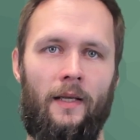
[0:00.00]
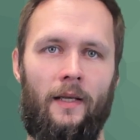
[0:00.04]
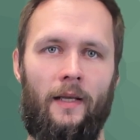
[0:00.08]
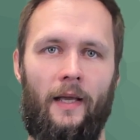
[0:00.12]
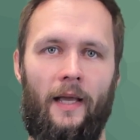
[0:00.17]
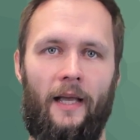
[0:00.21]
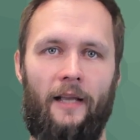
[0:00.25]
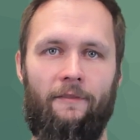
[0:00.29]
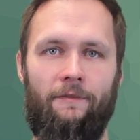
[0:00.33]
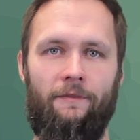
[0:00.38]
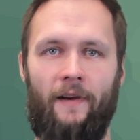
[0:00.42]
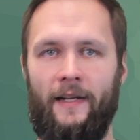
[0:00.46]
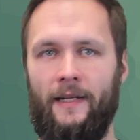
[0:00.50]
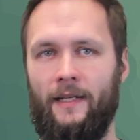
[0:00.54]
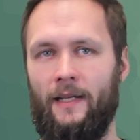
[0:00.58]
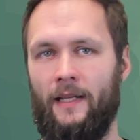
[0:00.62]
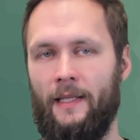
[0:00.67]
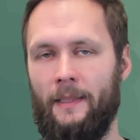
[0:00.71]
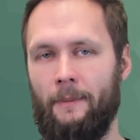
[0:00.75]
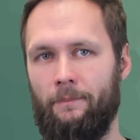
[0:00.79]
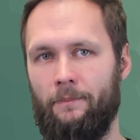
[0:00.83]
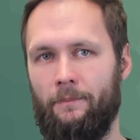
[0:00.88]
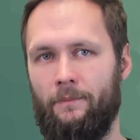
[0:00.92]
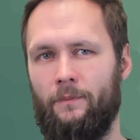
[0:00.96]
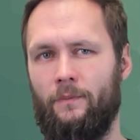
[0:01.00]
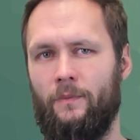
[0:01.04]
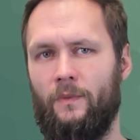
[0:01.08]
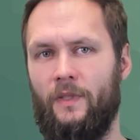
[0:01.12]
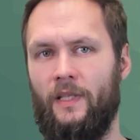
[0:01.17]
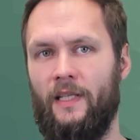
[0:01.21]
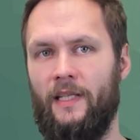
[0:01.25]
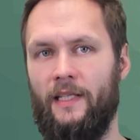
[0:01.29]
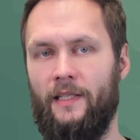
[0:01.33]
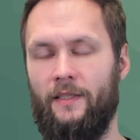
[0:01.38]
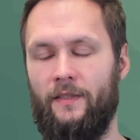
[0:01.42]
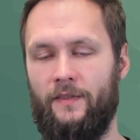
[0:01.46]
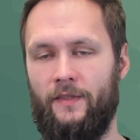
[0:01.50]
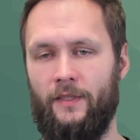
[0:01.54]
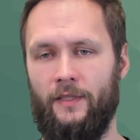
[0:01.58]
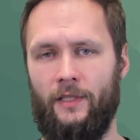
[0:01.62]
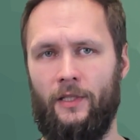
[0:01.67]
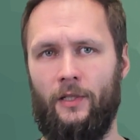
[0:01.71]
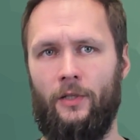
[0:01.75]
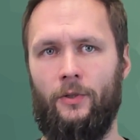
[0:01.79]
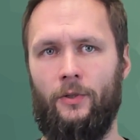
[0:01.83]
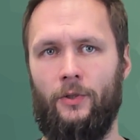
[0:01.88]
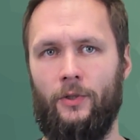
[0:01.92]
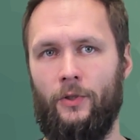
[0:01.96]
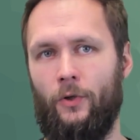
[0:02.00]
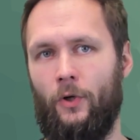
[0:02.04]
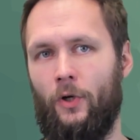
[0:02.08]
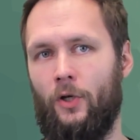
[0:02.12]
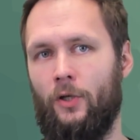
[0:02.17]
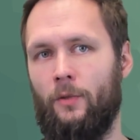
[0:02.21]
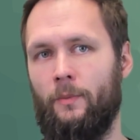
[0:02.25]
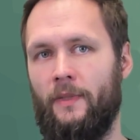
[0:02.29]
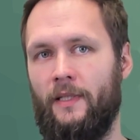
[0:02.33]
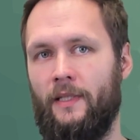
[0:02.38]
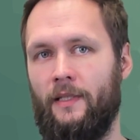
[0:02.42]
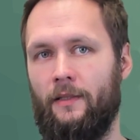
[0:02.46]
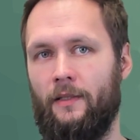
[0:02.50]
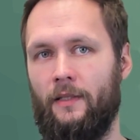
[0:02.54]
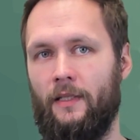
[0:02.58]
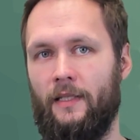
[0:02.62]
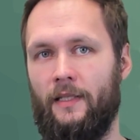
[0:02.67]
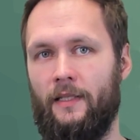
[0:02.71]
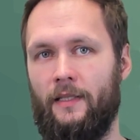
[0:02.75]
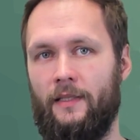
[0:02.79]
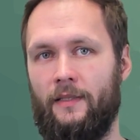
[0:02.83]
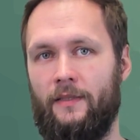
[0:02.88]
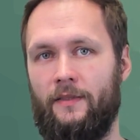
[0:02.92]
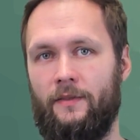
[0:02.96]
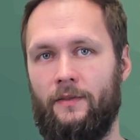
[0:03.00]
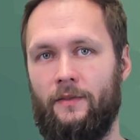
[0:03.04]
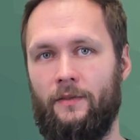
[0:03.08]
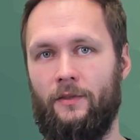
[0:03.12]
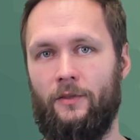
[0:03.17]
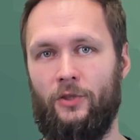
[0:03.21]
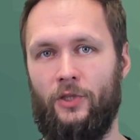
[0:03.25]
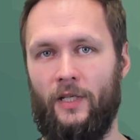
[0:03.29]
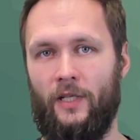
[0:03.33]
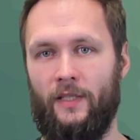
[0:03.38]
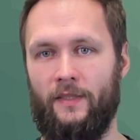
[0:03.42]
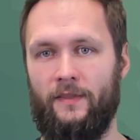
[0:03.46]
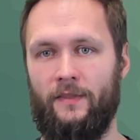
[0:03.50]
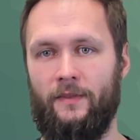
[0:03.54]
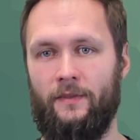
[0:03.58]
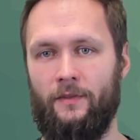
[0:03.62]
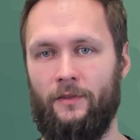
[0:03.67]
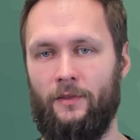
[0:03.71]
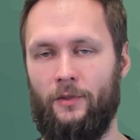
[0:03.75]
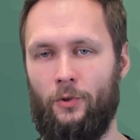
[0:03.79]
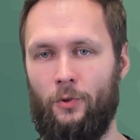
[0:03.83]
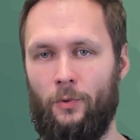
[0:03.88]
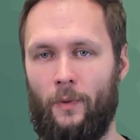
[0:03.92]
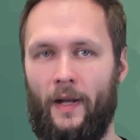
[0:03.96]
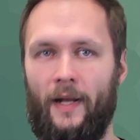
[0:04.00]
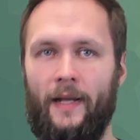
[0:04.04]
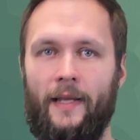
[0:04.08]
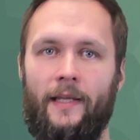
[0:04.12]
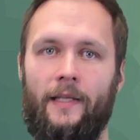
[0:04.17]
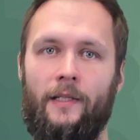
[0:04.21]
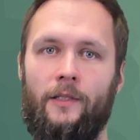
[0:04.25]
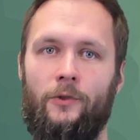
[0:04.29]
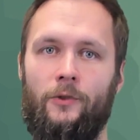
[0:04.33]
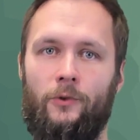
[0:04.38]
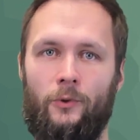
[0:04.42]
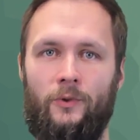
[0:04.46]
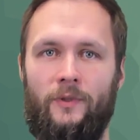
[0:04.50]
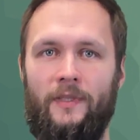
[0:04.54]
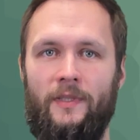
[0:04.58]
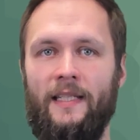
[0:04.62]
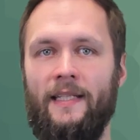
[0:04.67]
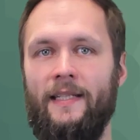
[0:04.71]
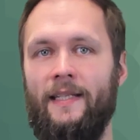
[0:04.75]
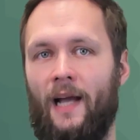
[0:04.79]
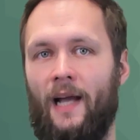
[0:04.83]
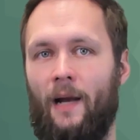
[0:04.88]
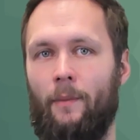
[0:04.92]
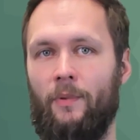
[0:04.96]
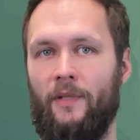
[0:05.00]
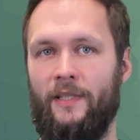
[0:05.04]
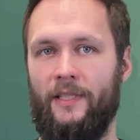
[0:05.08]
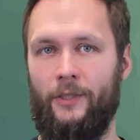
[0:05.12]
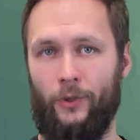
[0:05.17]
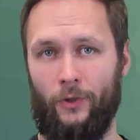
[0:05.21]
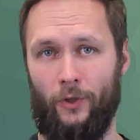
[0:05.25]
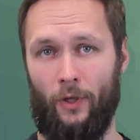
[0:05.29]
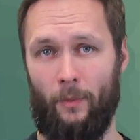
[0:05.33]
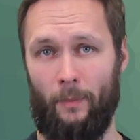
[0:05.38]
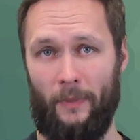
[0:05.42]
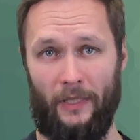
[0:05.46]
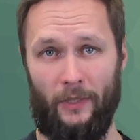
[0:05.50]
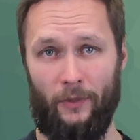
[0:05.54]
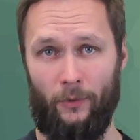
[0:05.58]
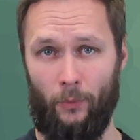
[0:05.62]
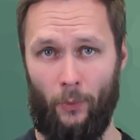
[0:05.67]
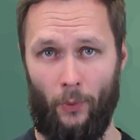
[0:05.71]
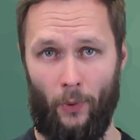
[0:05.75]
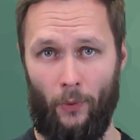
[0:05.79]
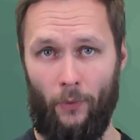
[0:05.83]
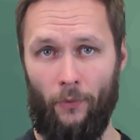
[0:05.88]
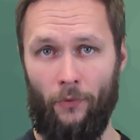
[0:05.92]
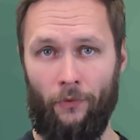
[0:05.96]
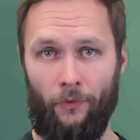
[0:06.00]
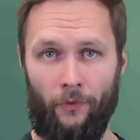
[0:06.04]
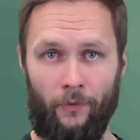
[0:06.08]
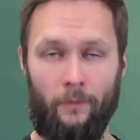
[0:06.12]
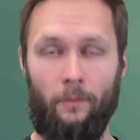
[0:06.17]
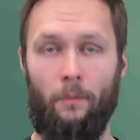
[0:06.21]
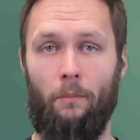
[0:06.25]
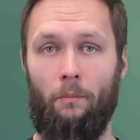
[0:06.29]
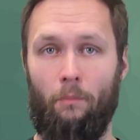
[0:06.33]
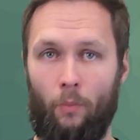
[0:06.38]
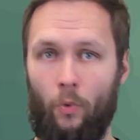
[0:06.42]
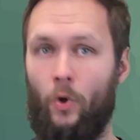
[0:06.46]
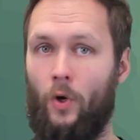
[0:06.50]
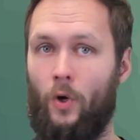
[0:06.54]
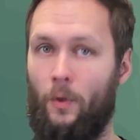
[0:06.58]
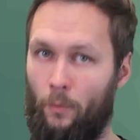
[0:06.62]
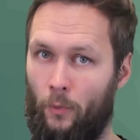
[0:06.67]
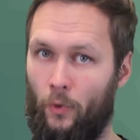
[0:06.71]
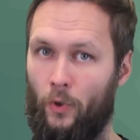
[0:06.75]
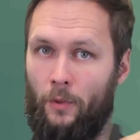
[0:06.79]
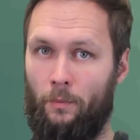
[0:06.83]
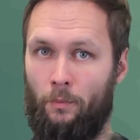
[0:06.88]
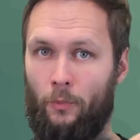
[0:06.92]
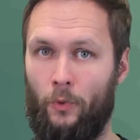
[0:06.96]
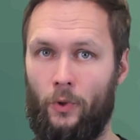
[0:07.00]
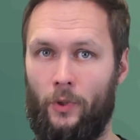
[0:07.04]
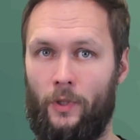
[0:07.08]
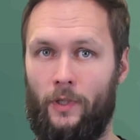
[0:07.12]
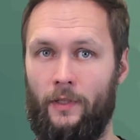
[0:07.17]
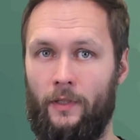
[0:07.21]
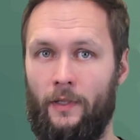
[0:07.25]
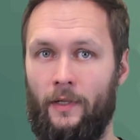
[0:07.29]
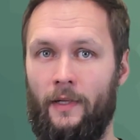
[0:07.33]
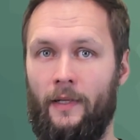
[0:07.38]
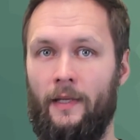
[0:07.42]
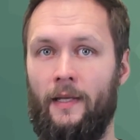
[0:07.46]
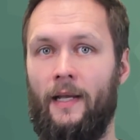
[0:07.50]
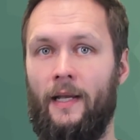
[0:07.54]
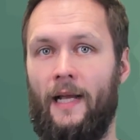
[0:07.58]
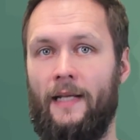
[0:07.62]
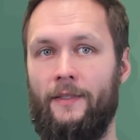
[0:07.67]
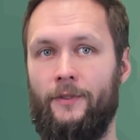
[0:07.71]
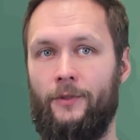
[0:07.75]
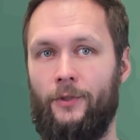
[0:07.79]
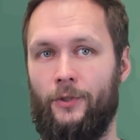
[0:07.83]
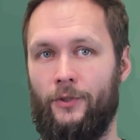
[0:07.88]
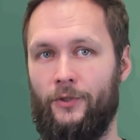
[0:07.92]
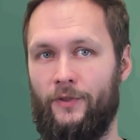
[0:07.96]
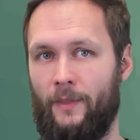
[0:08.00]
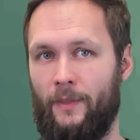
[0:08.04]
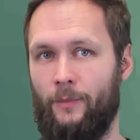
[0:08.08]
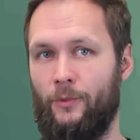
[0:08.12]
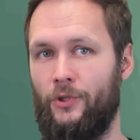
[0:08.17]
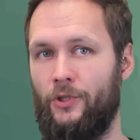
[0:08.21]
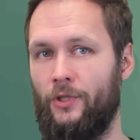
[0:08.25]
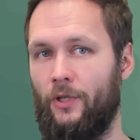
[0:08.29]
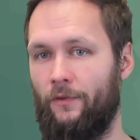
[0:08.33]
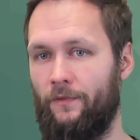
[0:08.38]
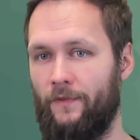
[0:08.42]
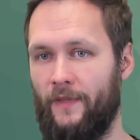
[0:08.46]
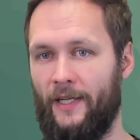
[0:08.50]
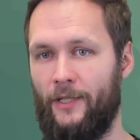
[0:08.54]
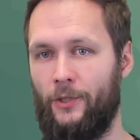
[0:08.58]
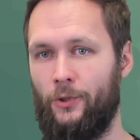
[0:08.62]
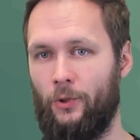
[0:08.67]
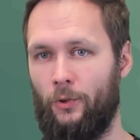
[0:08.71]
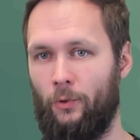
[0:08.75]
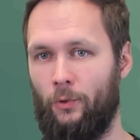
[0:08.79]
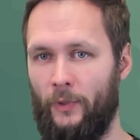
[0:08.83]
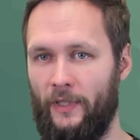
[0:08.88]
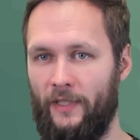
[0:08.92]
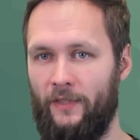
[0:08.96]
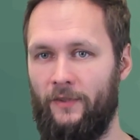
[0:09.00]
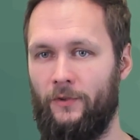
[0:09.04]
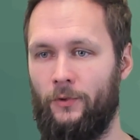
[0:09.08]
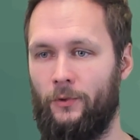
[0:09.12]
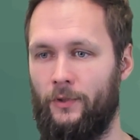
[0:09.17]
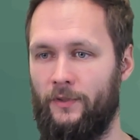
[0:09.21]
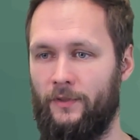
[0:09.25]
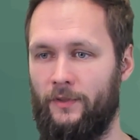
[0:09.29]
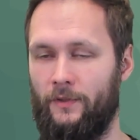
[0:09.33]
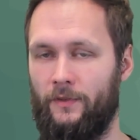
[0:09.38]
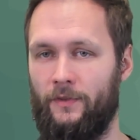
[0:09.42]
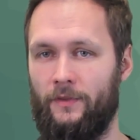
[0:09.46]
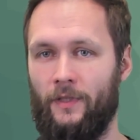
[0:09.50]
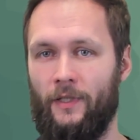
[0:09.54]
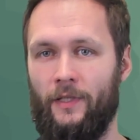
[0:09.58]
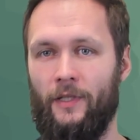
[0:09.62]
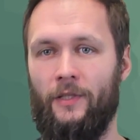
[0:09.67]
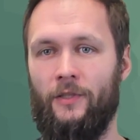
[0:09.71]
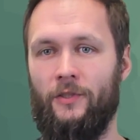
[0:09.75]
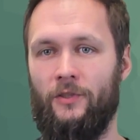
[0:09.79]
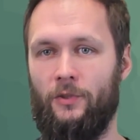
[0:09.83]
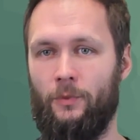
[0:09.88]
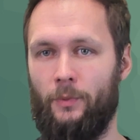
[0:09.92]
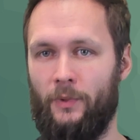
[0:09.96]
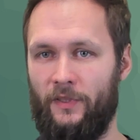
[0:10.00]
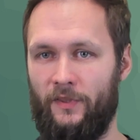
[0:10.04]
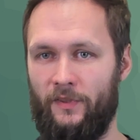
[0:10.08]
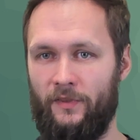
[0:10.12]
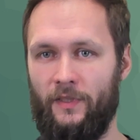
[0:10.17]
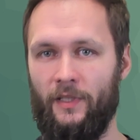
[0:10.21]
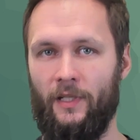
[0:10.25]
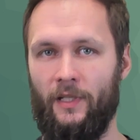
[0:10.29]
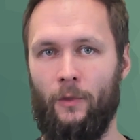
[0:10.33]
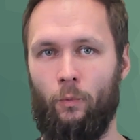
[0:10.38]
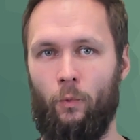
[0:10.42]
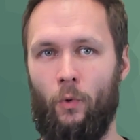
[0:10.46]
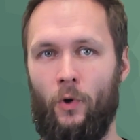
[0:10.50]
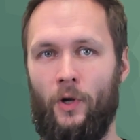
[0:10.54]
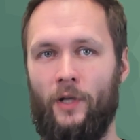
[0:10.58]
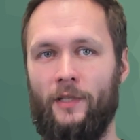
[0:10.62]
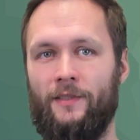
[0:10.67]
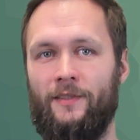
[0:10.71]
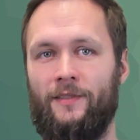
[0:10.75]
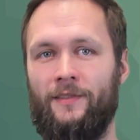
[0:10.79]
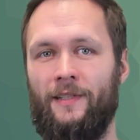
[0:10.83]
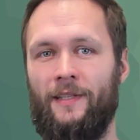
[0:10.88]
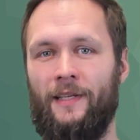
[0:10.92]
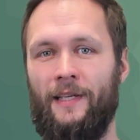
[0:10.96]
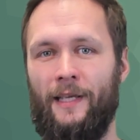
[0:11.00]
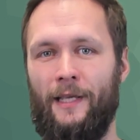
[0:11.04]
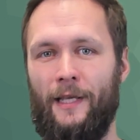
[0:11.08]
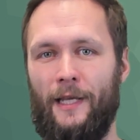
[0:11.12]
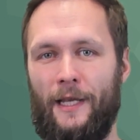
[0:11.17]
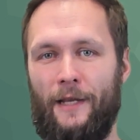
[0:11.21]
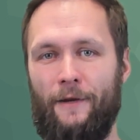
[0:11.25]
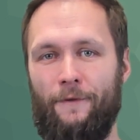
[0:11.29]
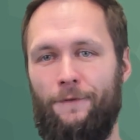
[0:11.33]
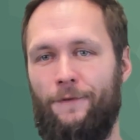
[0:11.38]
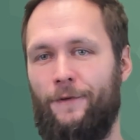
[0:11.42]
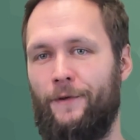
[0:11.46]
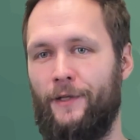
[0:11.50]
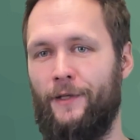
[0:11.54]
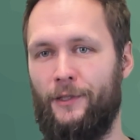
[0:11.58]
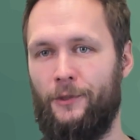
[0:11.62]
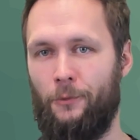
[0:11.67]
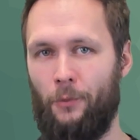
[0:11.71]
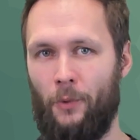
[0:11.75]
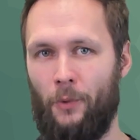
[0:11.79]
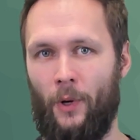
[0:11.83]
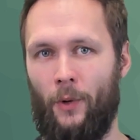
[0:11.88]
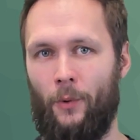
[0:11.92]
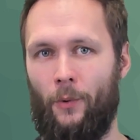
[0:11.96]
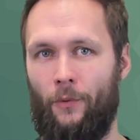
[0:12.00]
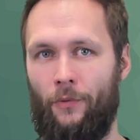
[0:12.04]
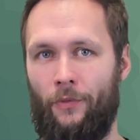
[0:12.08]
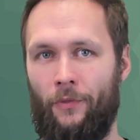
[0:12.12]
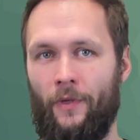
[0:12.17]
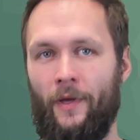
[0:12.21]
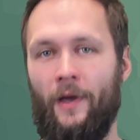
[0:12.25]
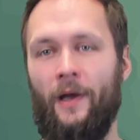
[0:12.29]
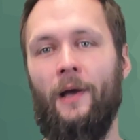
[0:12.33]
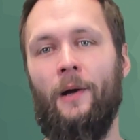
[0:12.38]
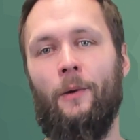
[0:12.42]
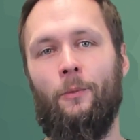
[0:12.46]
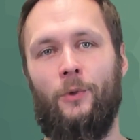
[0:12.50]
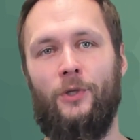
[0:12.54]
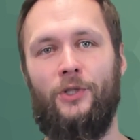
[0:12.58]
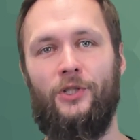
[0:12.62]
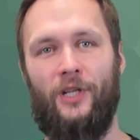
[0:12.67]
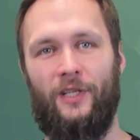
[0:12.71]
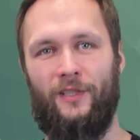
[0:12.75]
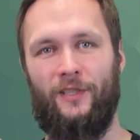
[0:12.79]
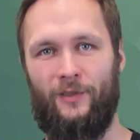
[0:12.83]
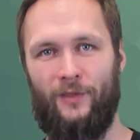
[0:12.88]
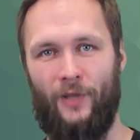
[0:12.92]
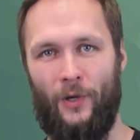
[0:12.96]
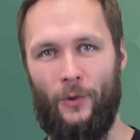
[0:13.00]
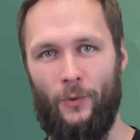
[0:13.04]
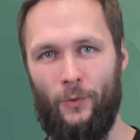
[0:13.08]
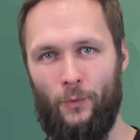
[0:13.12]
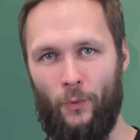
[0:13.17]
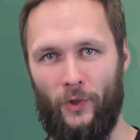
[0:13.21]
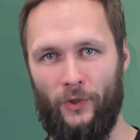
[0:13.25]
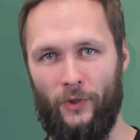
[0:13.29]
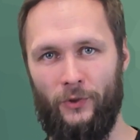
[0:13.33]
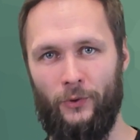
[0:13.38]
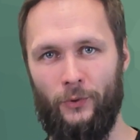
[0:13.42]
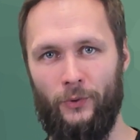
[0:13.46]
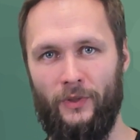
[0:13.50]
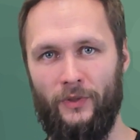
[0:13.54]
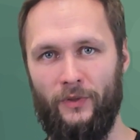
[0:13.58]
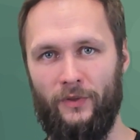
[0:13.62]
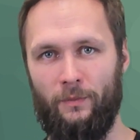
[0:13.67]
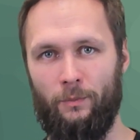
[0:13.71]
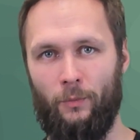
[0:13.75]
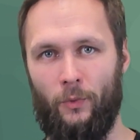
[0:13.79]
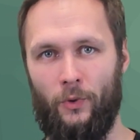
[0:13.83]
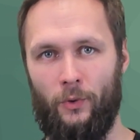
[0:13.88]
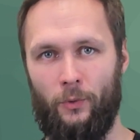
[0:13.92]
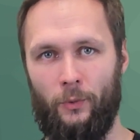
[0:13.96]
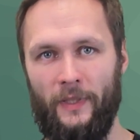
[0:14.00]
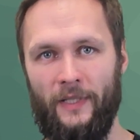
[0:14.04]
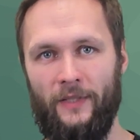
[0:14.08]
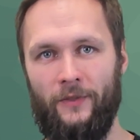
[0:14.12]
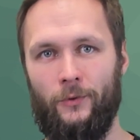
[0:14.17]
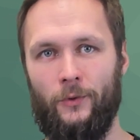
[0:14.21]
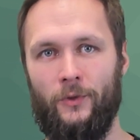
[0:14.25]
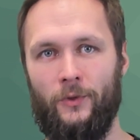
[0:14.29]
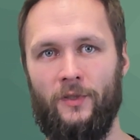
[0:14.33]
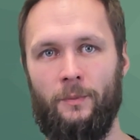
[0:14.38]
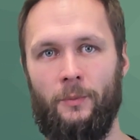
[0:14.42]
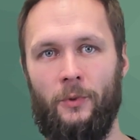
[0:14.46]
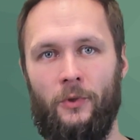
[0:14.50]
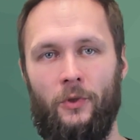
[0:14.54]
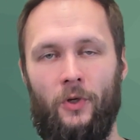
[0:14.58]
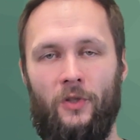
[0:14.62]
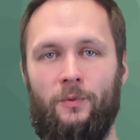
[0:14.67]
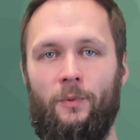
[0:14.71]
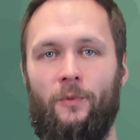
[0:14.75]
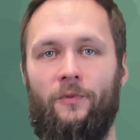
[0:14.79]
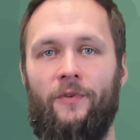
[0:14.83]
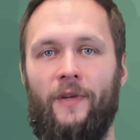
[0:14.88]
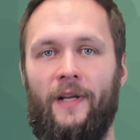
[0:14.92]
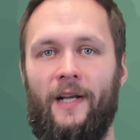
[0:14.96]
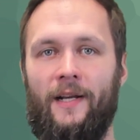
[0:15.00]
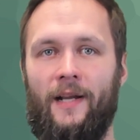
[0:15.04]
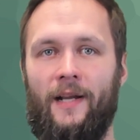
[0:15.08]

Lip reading: And finally, the circular economy is just trying to decouple economic growth more and the consumption of natural resources. So we still want infinite growth we just don't want to use more resources because we figured